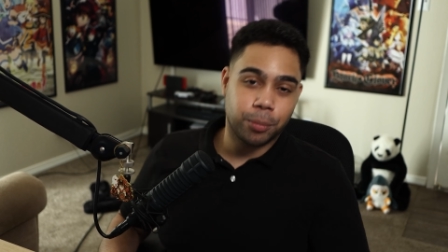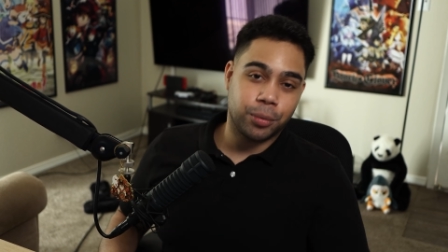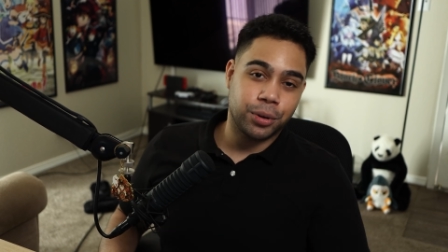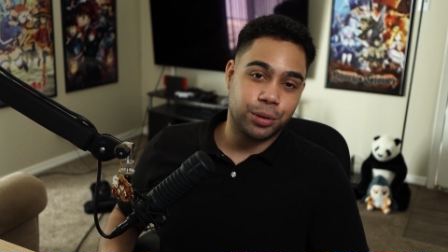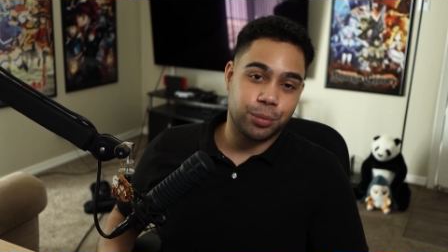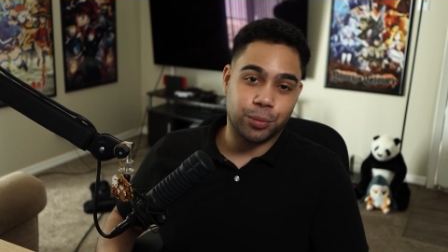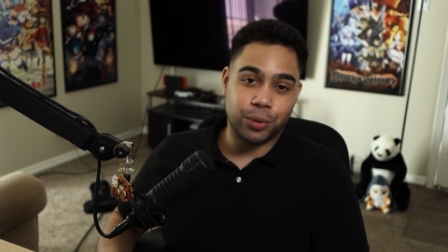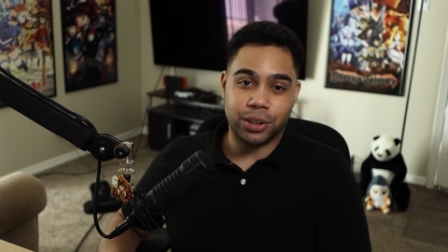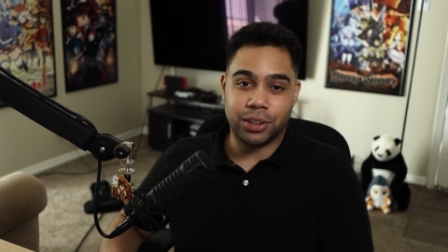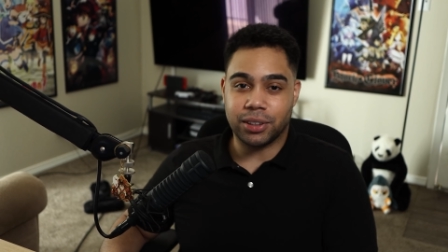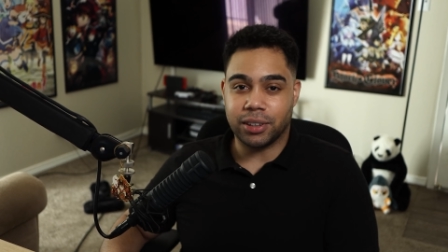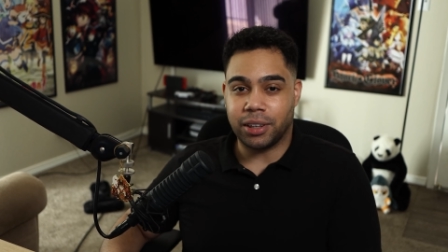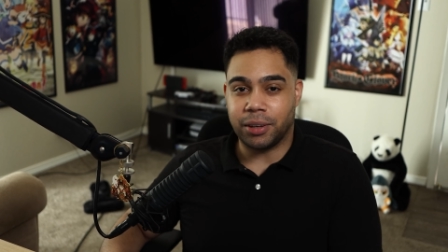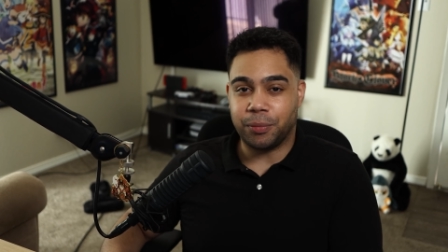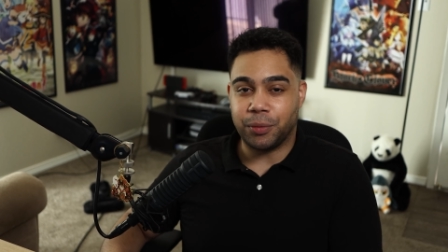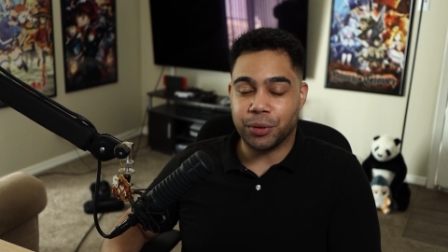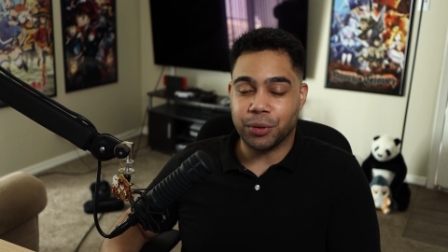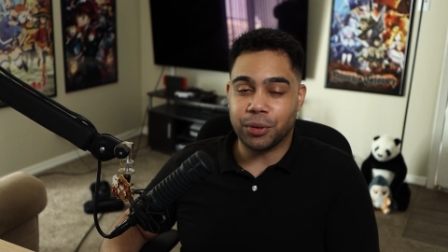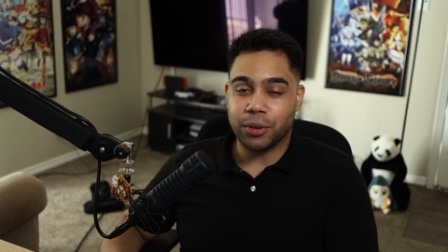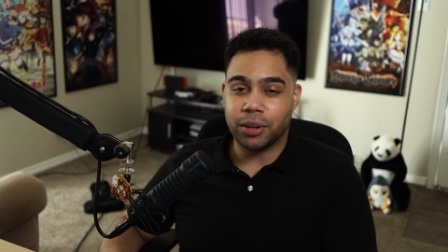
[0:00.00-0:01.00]
Which, which
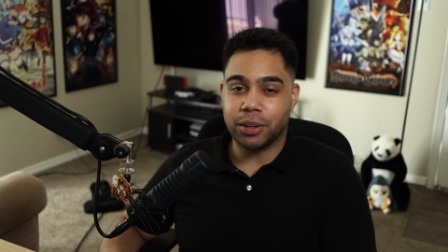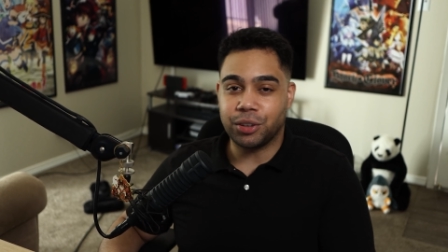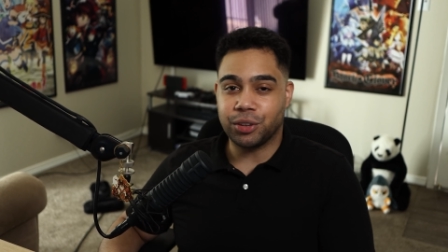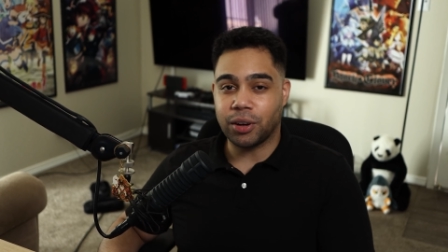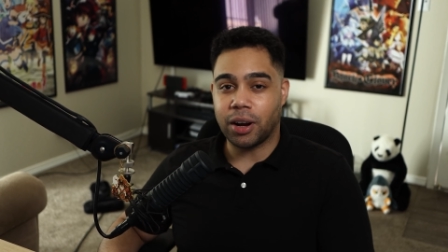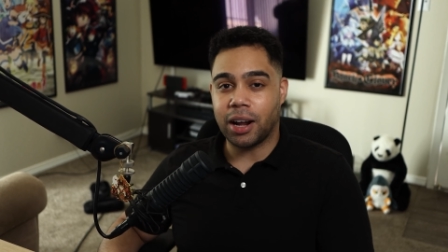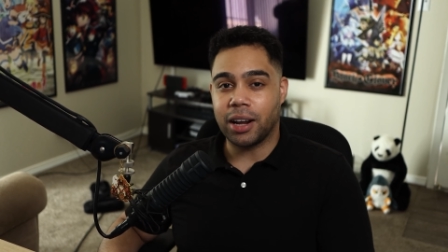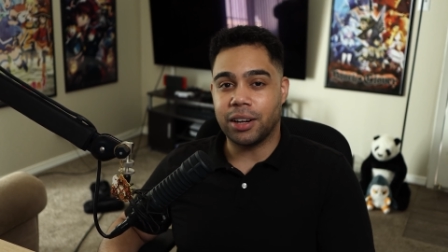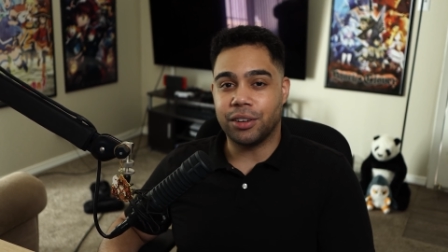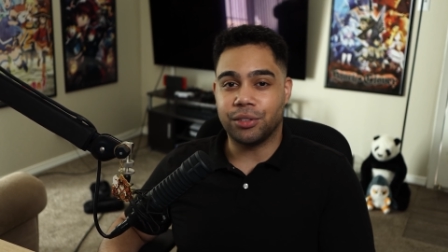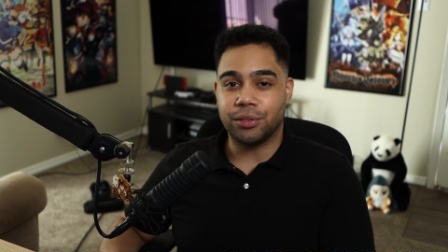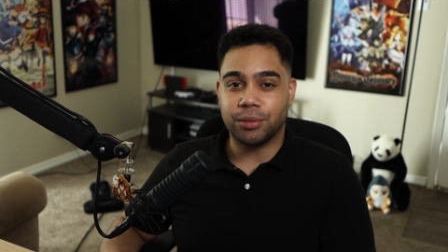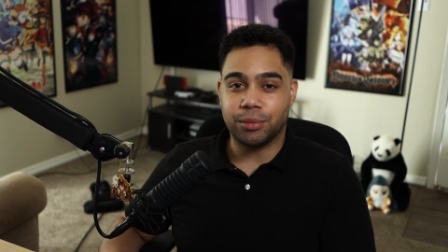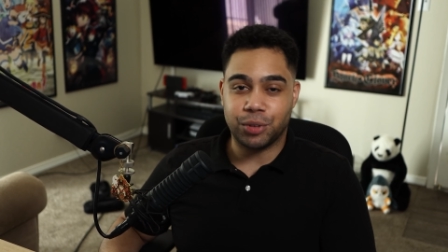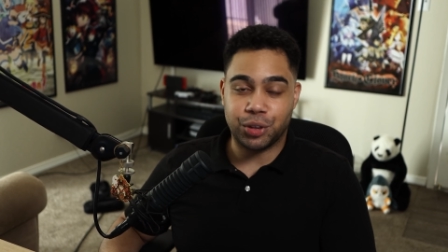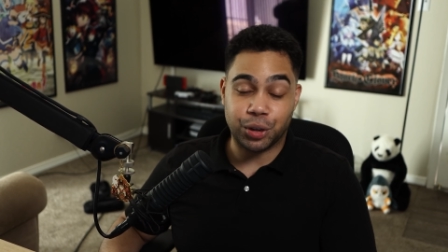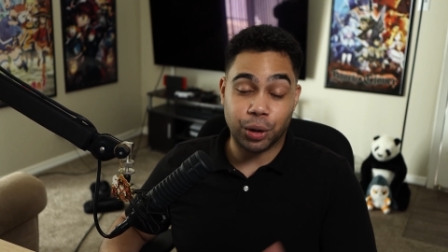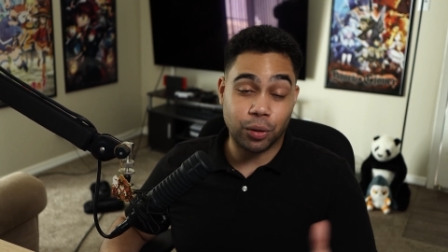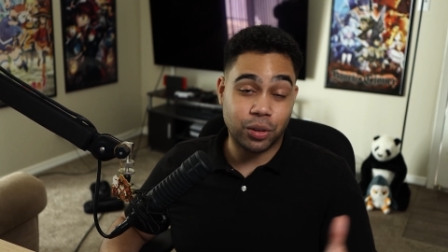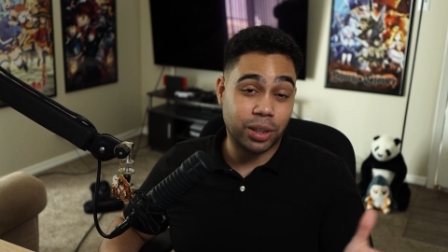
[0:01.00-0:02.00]
if you're going to try and
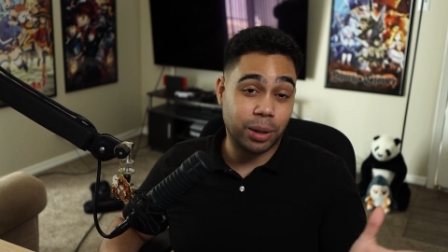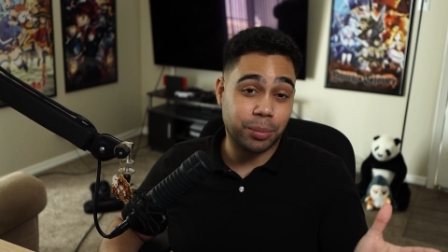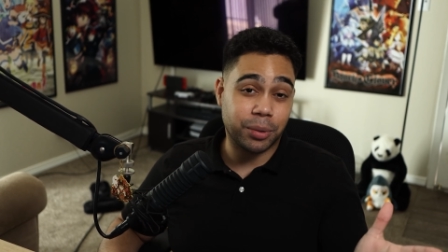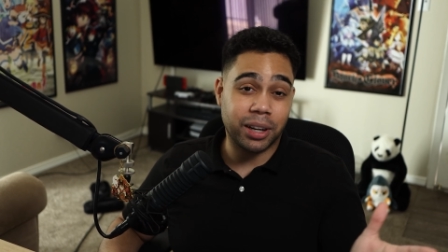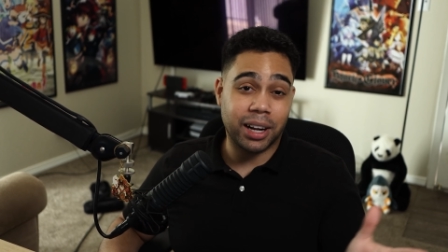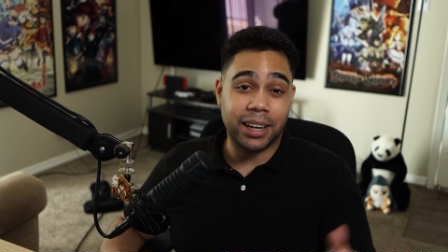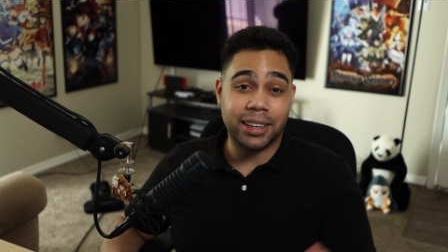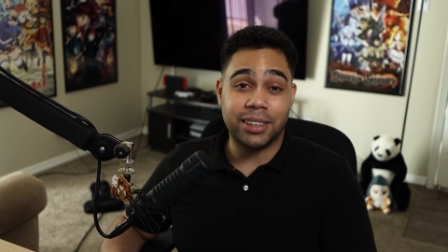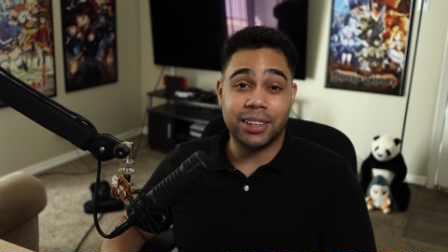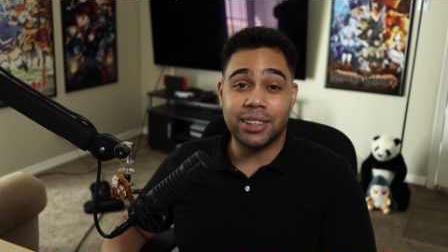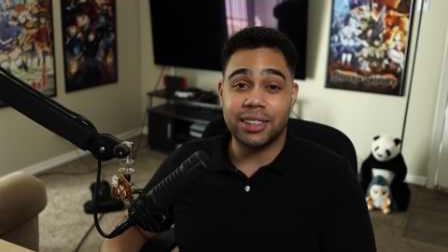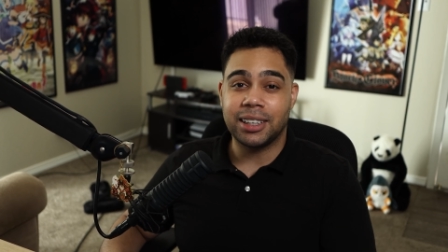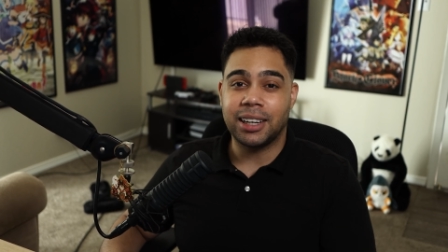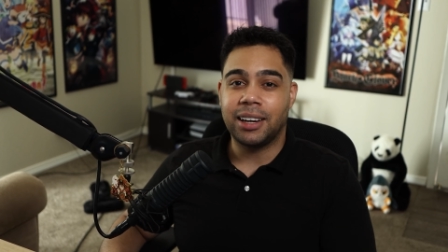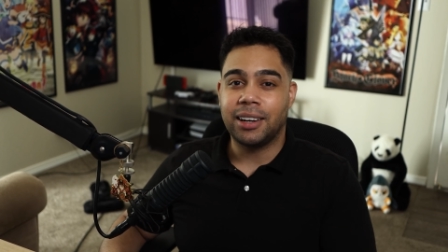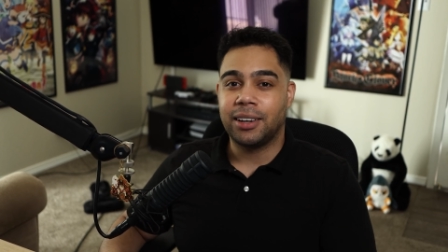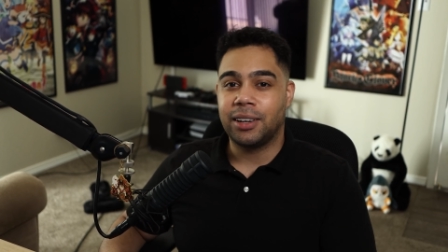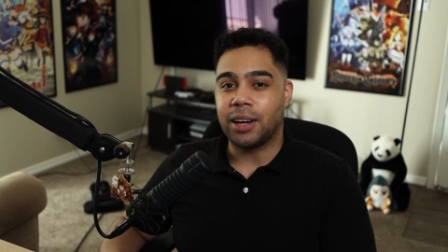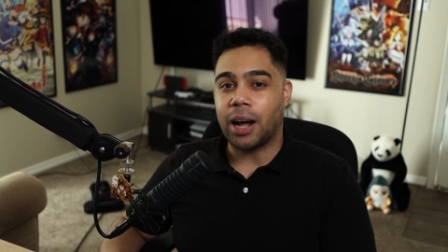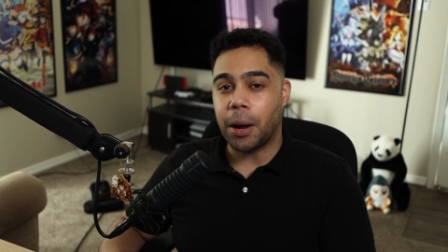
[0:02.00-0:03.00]
show something like this,
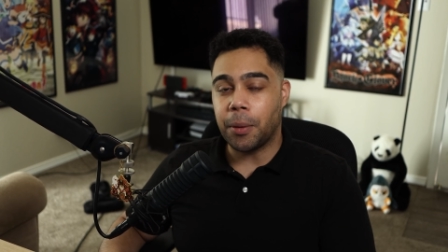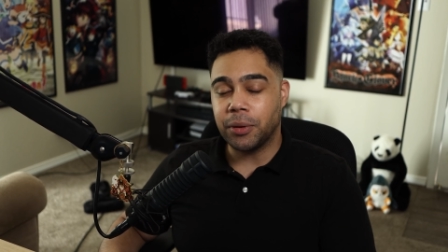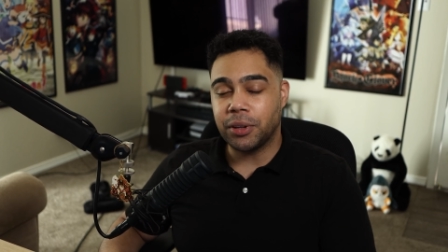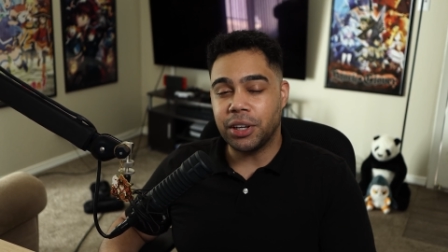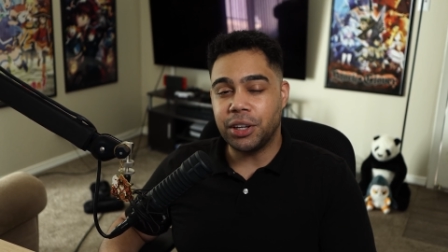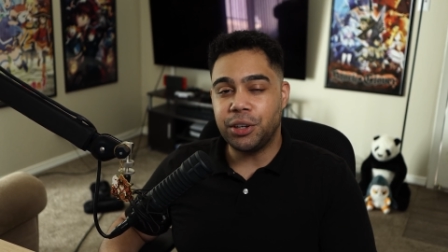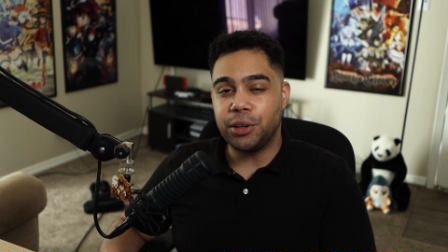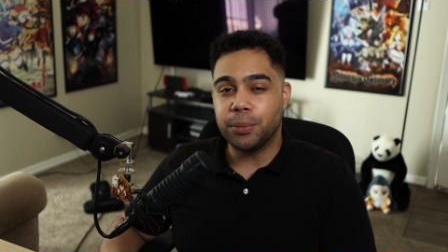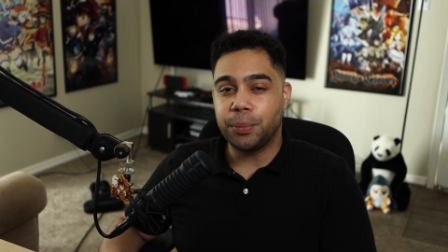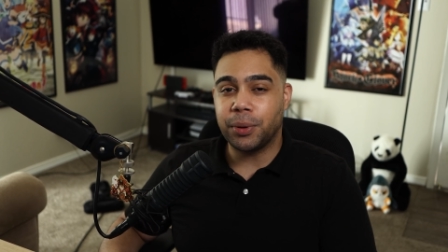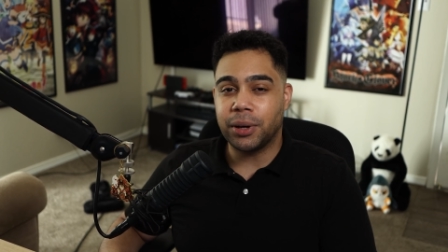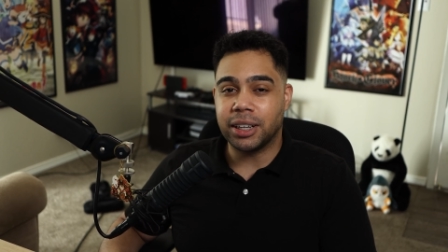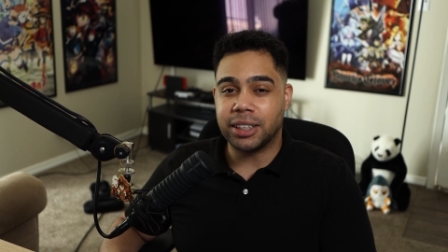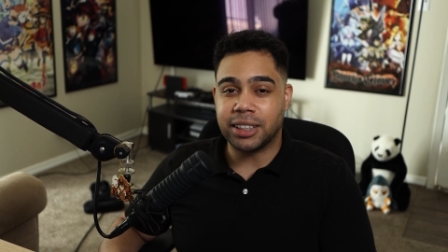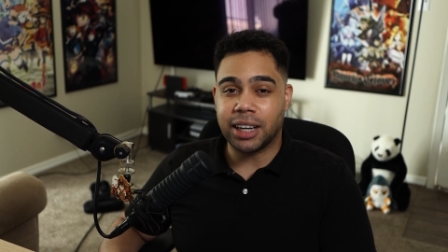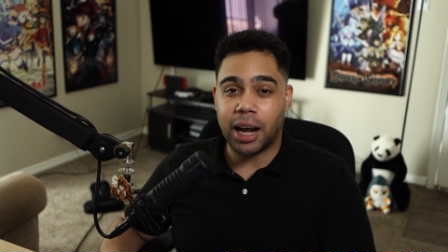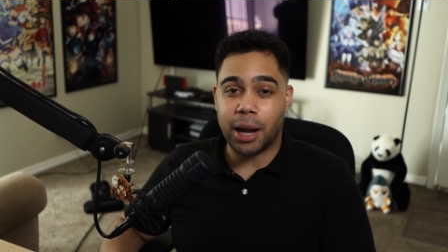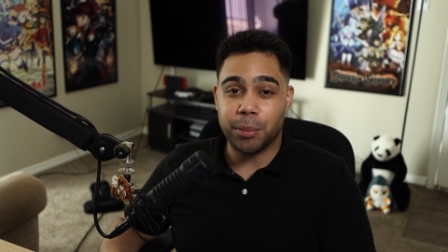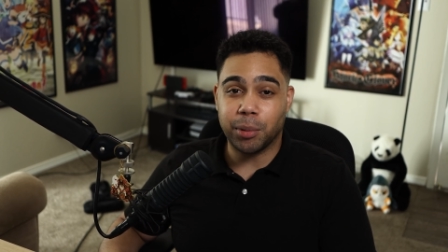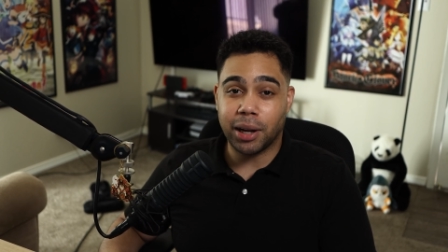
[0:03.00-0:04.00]
I would think you put a
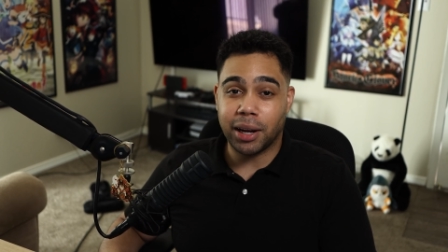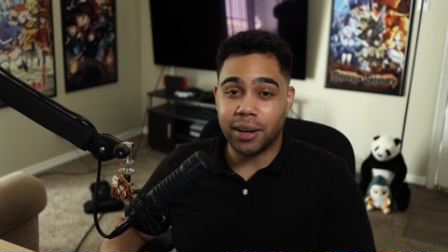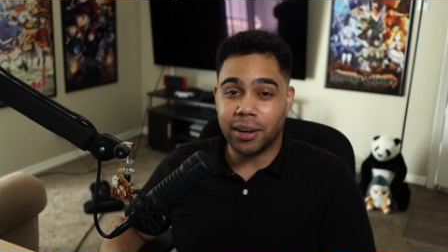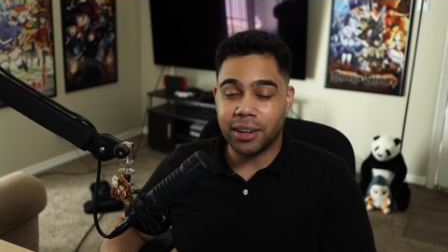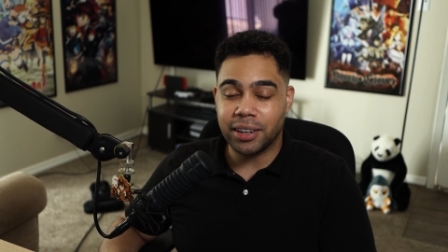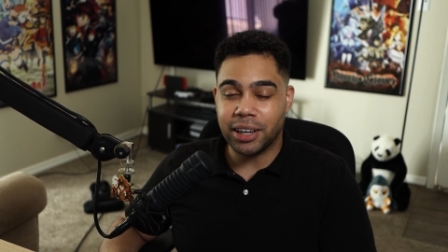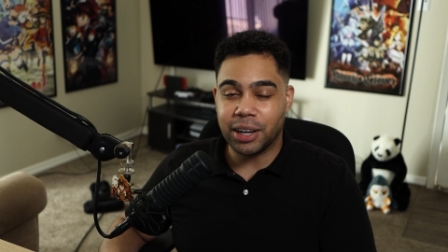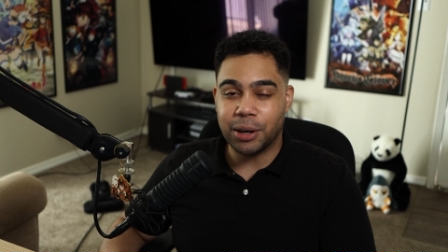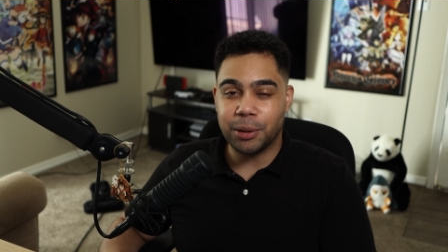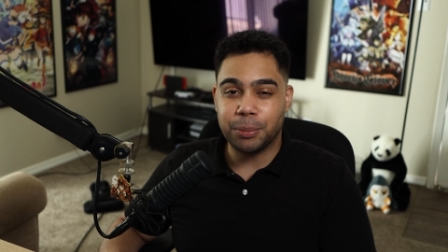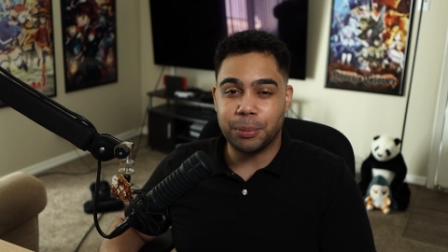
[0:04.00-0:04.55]
timeline on there.